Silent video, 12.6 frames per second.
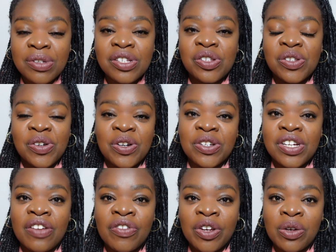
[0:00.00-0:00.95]
was in search
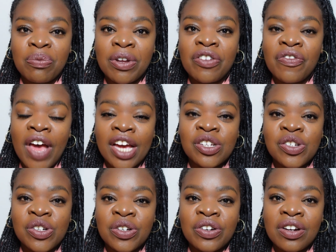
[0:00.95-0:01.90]
of a good
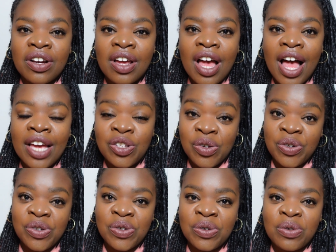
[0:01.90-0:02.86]
manufacturer, I turned
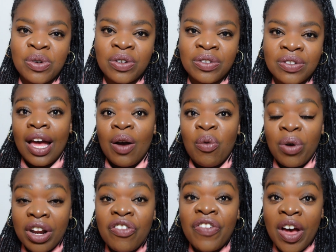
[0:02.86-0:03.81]
to Google.
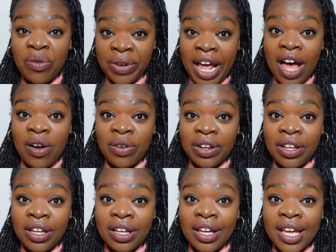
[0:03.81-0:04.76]
What I found out
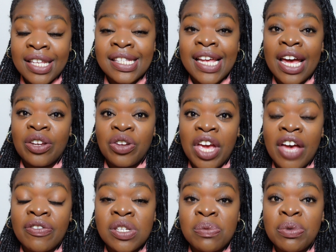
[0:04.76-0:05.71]
is that you
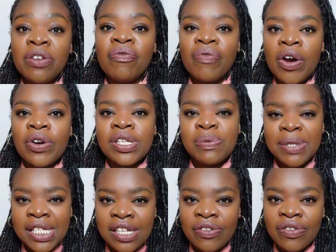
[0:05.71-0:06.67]
have to be very
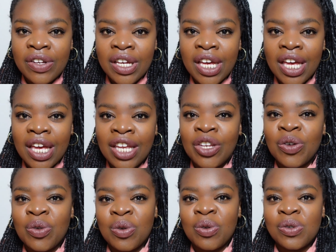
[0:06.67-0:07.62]
specific in your
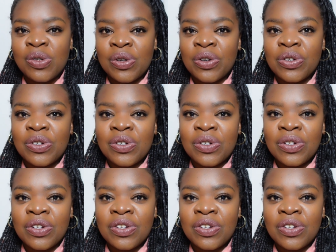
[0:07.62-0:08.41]
Google search.